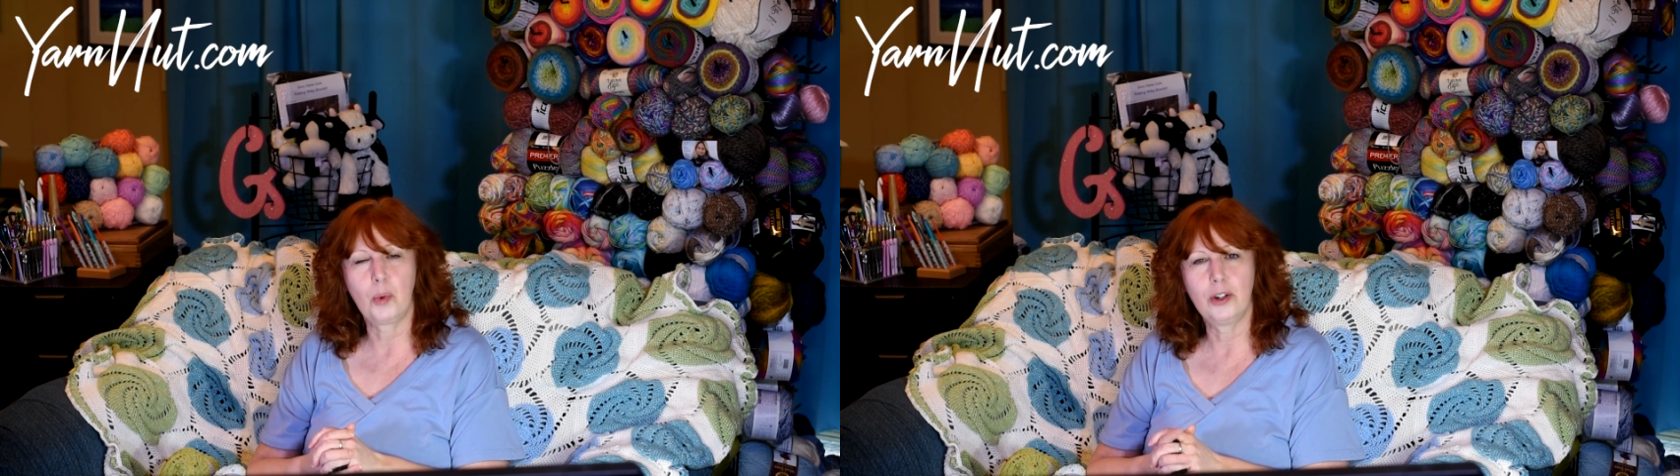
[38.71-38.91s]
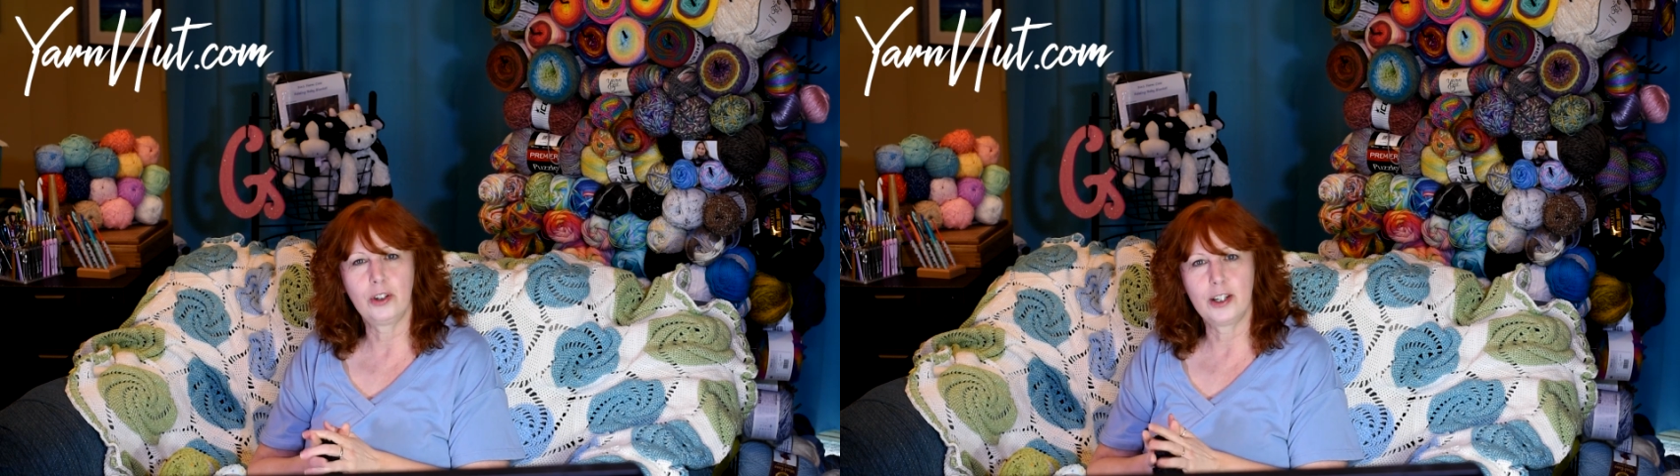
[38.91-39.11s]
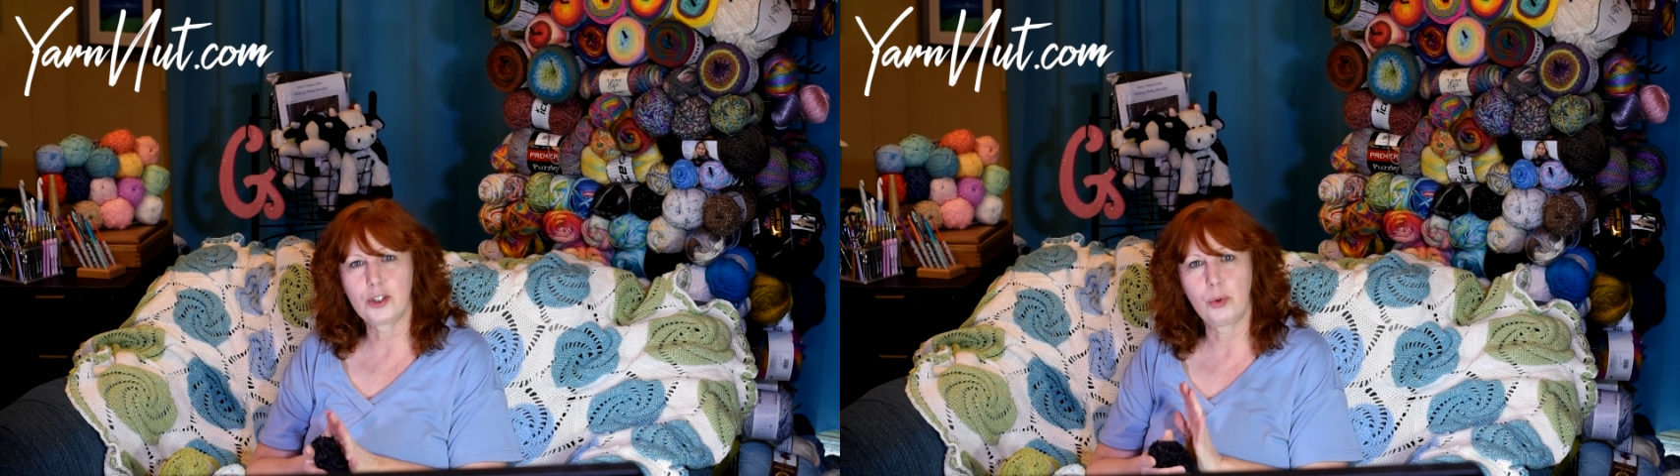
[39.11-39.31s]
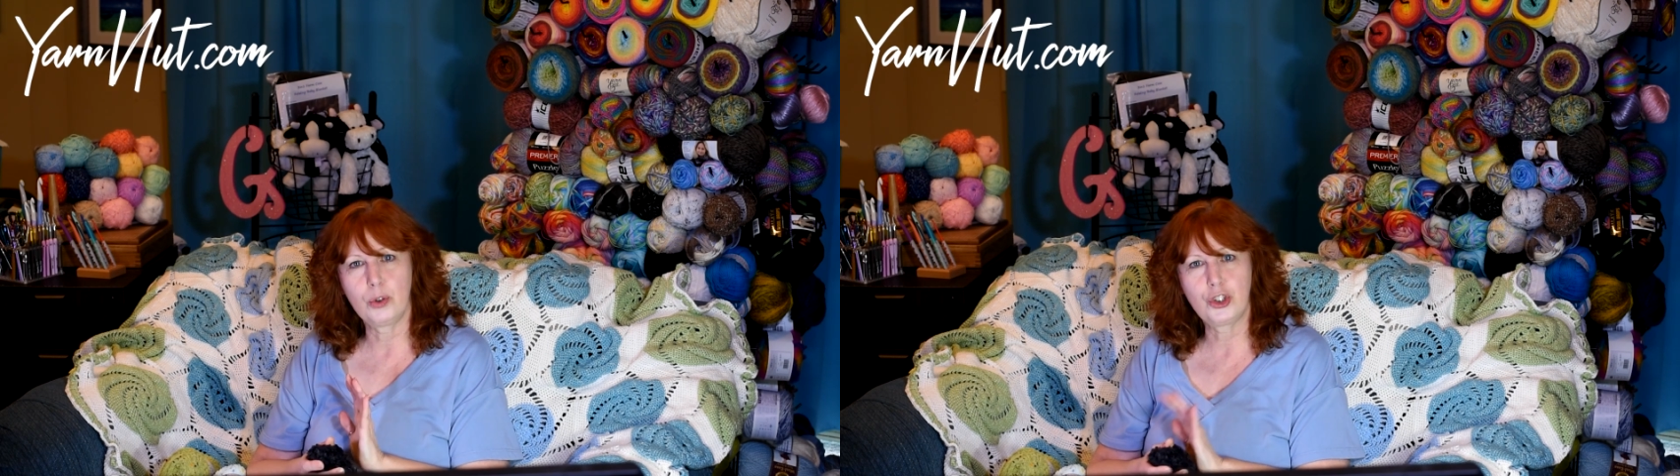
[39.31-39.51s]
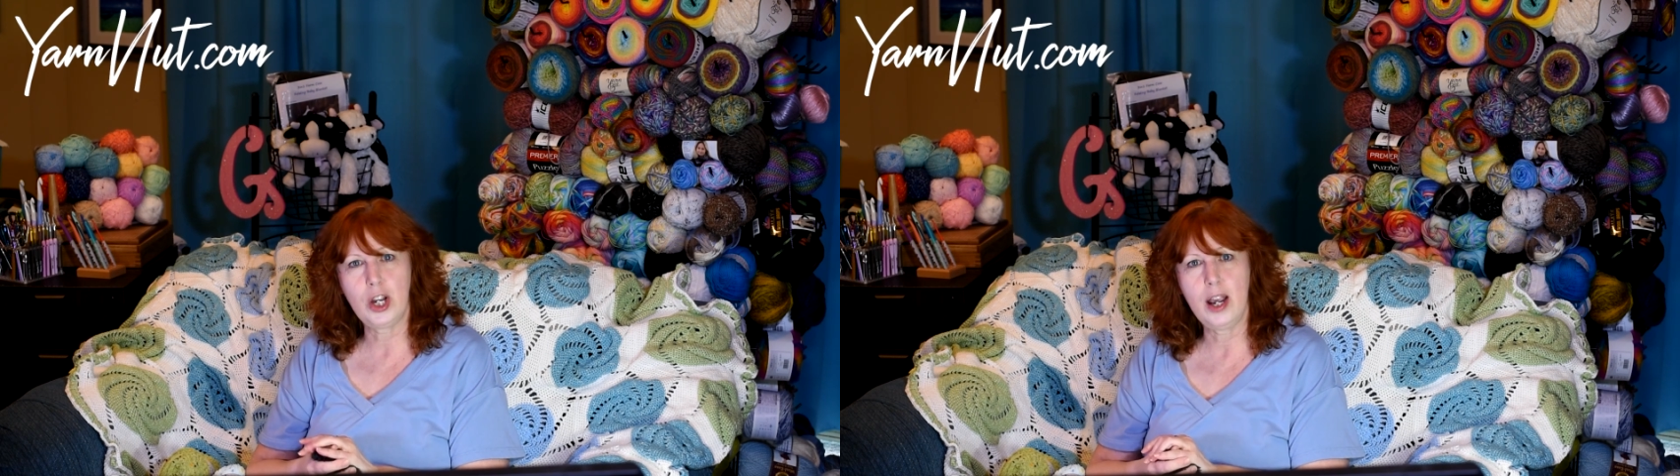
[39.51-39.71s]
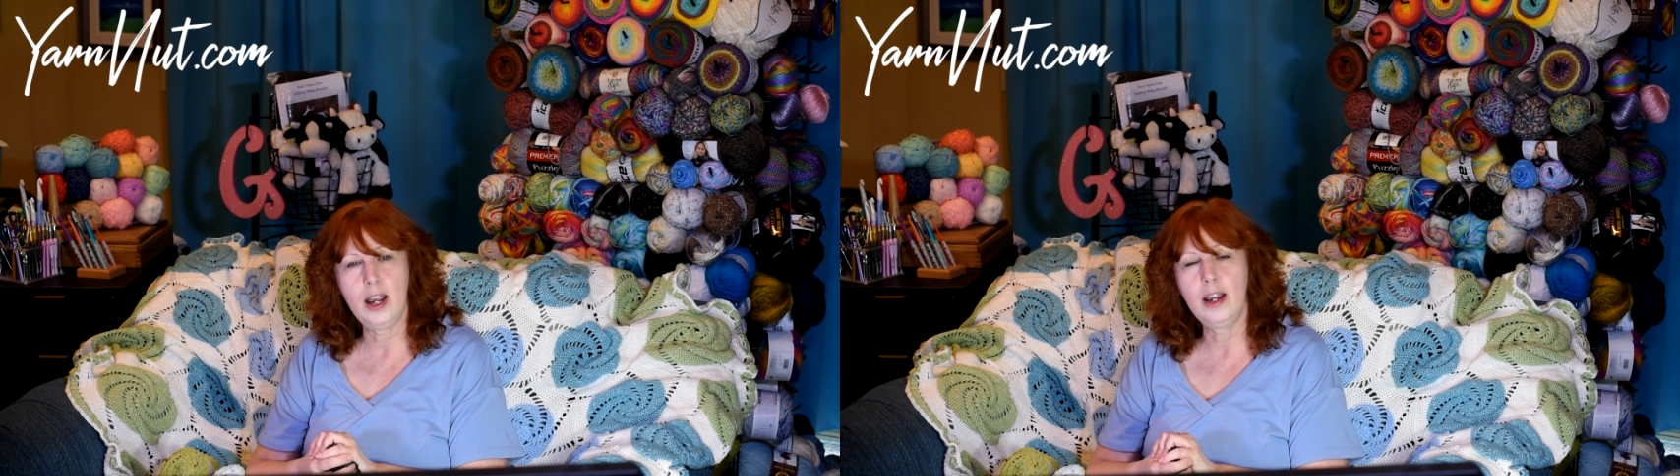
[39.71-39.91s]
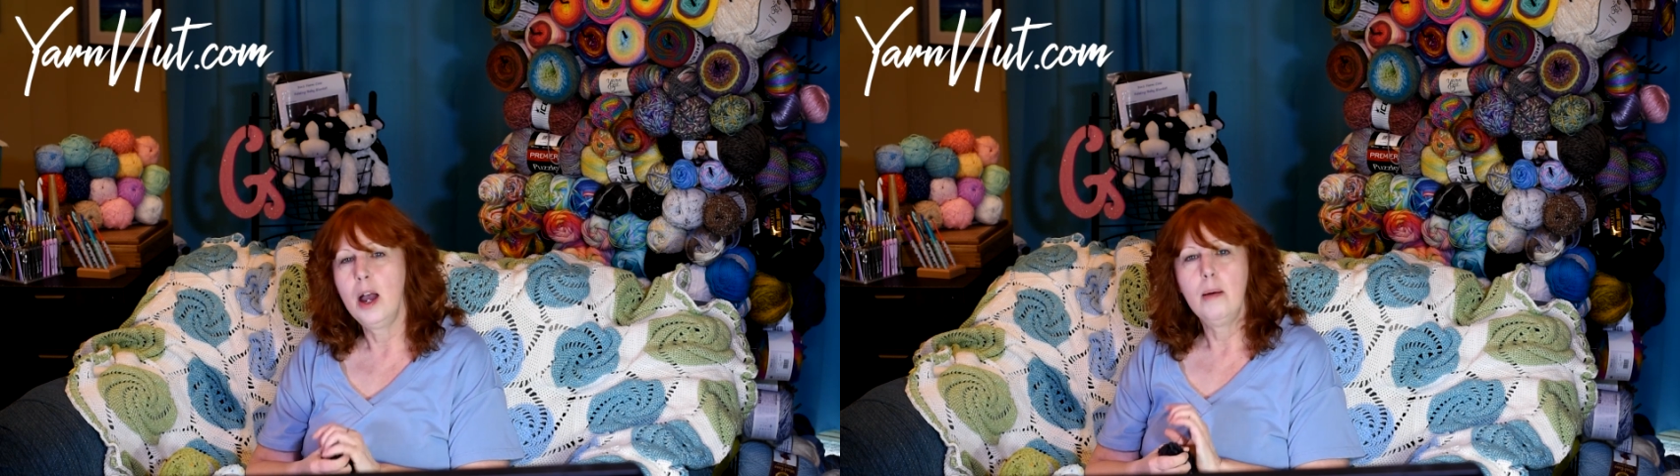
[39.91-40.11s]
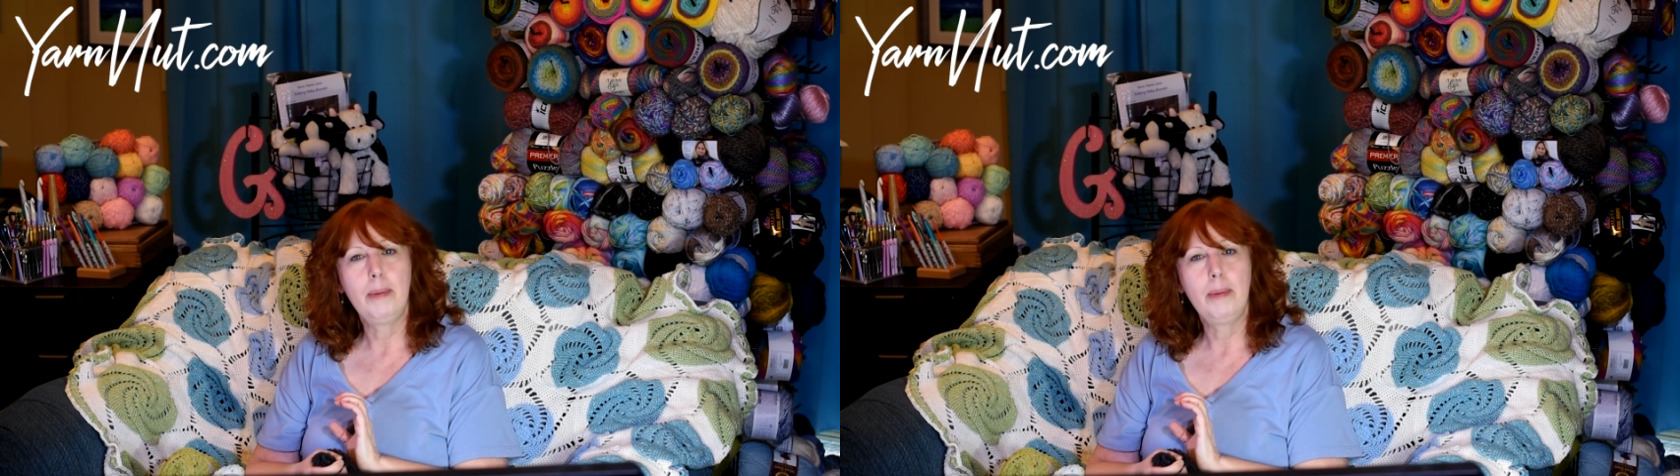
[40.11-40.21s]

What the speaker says: Wanderlust Crochet,